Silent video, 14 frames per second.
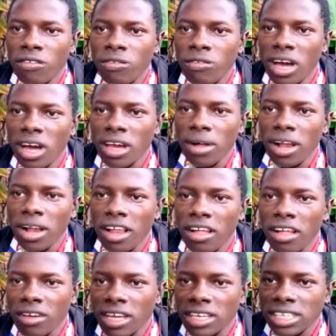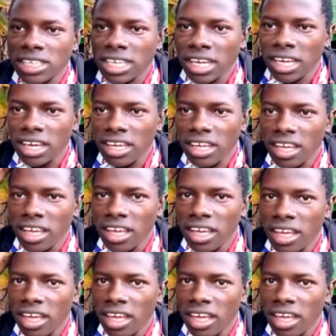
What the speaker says: Afia Kemalafa say,